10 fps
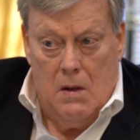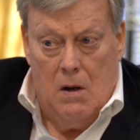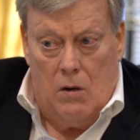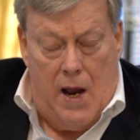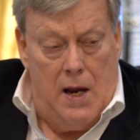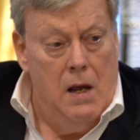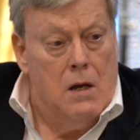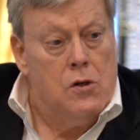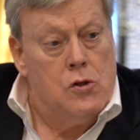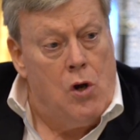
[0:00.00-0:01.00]
Okay?
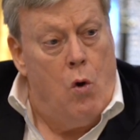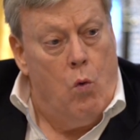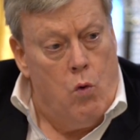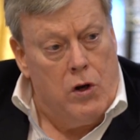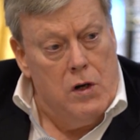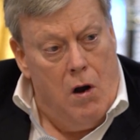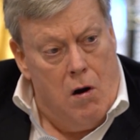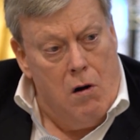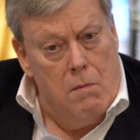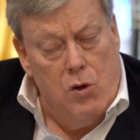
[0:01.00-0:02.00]
So we're going to
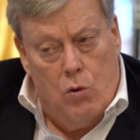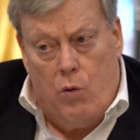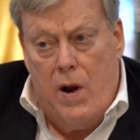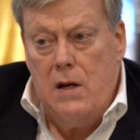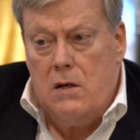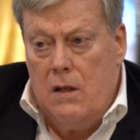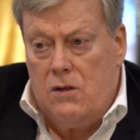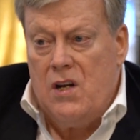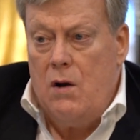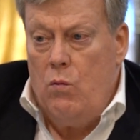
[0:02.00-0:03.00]
arm Ukraine to the
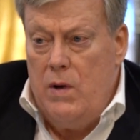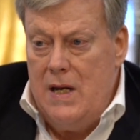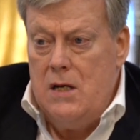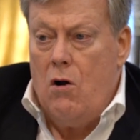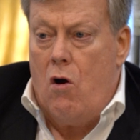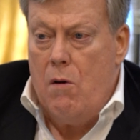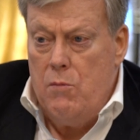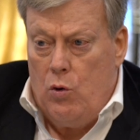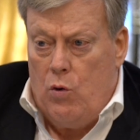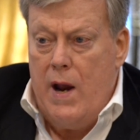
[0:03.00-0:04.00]
extent we need to arm
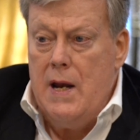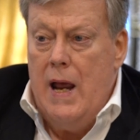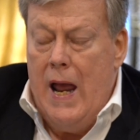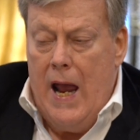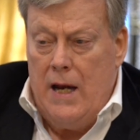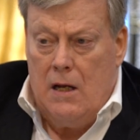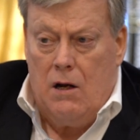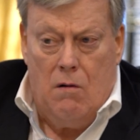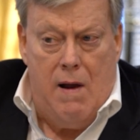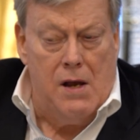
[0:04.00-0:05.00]
Ukraine and
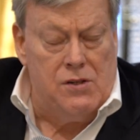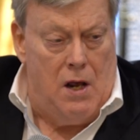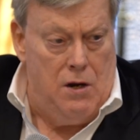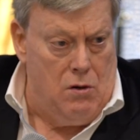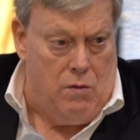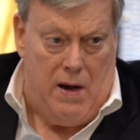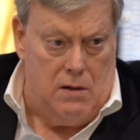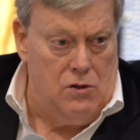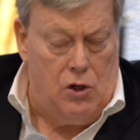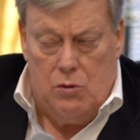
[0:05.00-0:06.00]
kick your ass out of Ukraine.
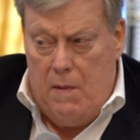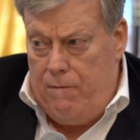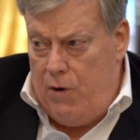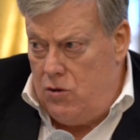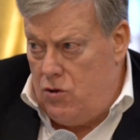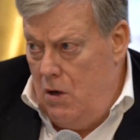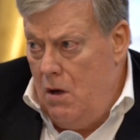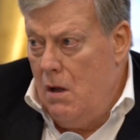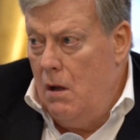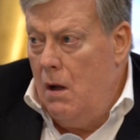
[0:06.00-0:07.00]
Excuse my French.
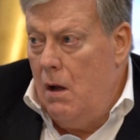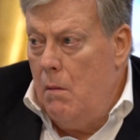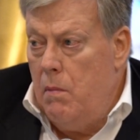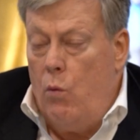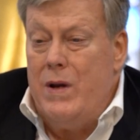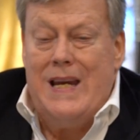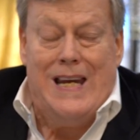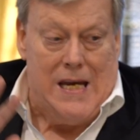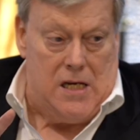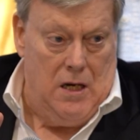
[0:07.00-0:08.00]
But we
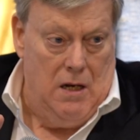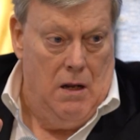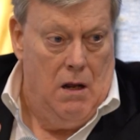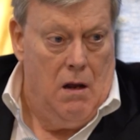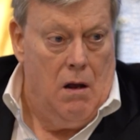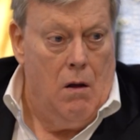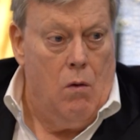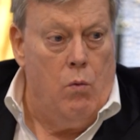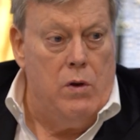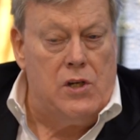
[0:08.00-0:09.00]
didn't.
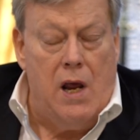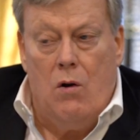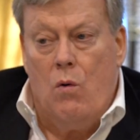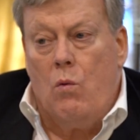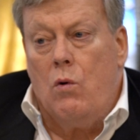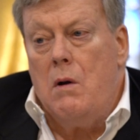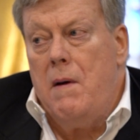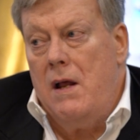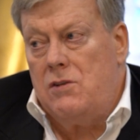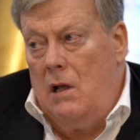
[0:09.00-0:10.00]
We said, oh, we're worried
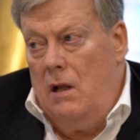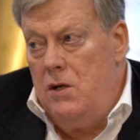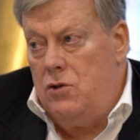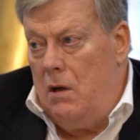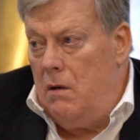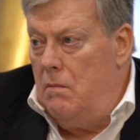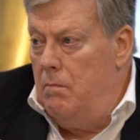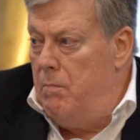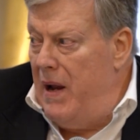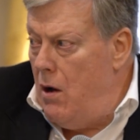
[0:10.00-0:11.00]
about escalation.
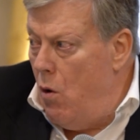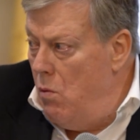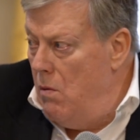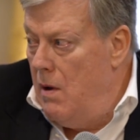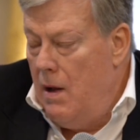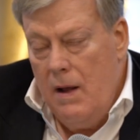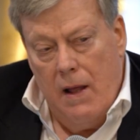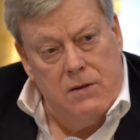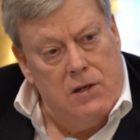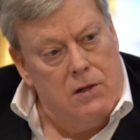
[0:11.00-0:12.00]
Bingo.
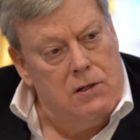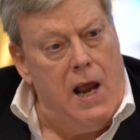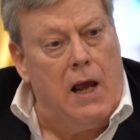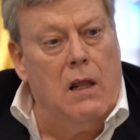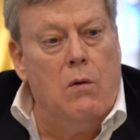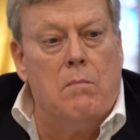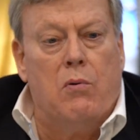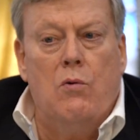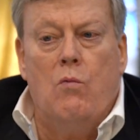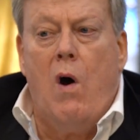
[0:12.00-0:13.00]
That's exactly what
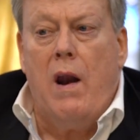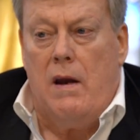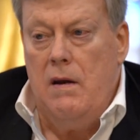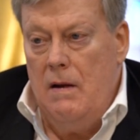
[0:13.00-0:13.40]
Putin wanted.